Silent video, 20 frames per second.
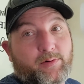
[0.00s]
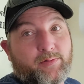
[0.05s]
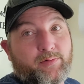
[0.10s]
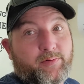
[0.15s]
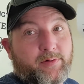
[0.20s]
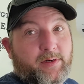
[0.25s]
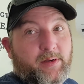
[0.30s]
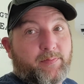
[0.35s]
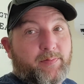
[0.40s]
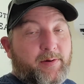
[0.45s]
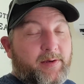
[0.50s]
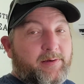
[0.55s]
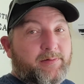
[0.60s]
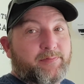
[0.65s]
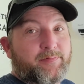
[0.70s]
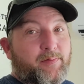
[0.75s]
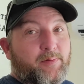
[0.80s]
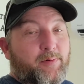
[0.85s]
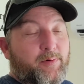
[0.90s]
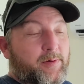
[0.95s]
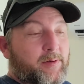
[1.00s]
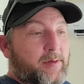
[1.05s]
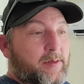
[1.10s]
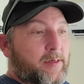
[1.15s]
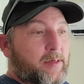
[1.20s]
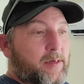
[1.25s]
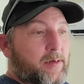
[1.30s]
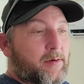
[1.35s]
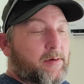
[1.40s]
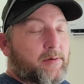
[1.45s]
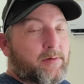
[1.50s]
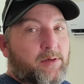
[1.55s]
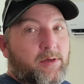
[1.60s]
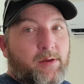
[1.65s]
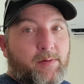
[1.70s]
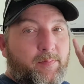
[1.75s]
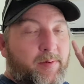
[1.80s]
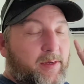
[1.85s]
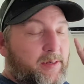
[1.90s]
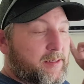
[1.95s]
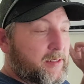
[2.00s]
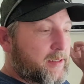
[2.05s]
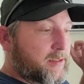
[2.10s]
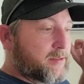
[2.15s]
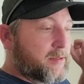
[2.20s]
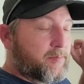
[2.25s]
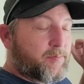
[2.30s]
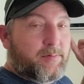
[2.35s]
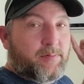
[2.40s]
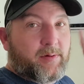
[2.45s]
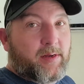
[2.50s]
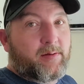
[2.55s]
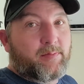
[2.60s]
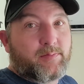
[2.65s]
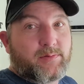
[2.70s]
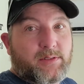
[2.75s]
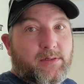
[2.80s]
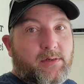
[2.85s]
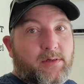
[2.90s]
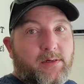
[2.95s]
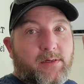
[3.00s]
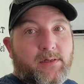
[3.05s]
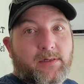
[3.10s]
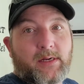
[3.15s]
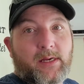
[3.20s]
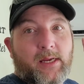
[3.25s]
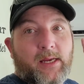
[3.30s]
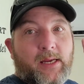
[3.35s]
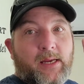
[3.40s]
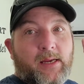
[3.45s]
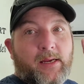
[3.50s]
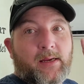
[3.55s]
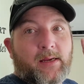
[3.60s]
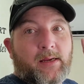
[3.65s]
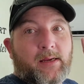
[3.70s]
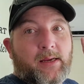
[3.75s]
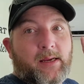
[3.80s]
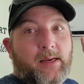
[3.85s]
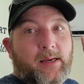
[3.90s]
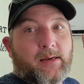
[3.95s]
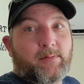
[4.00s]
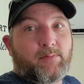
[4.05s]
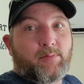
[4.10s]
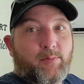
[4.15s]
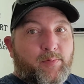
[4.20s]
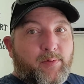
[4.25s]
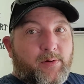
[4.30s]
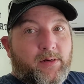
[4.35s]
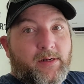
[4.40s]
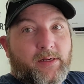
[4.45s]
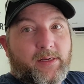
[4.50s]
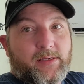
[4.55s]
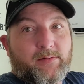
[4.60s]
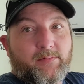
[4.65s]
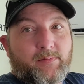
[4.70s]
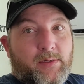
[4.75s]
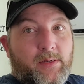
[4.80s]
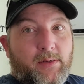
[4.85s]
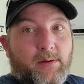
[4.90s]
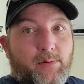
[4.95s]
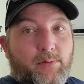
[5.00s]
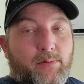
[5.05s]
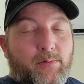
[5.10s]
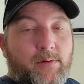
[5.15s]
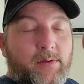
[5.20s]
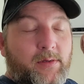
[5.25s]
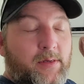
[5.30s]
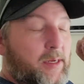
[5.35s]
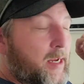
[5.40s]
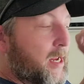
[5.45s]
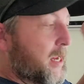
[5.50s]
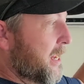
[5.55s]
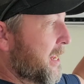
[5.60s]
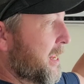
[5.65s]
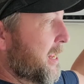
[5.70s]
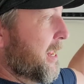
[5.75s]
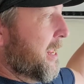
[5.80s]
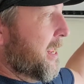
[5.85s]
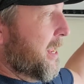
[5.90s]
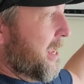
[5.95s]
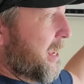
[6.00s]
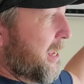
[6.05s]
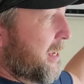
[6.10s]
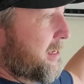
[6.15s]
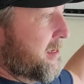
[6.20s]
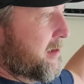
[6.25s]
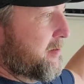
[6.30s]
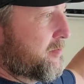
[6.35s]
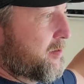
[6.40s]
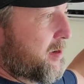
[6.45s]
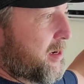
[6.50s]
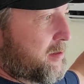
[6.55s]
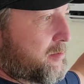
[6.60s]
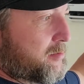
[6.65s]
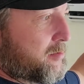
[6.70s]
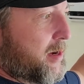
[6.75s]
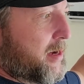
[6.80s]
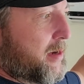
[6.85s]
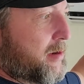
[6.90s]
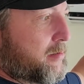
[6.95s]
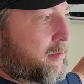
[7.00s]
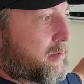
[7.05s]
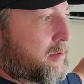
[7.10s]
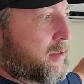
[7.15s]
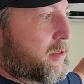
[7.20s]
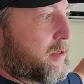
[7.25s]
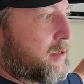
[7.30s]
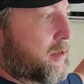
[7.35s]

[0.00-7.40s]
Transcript: what I paid for it. You can pick these up on Amazon, and we'll put a link below. I get right around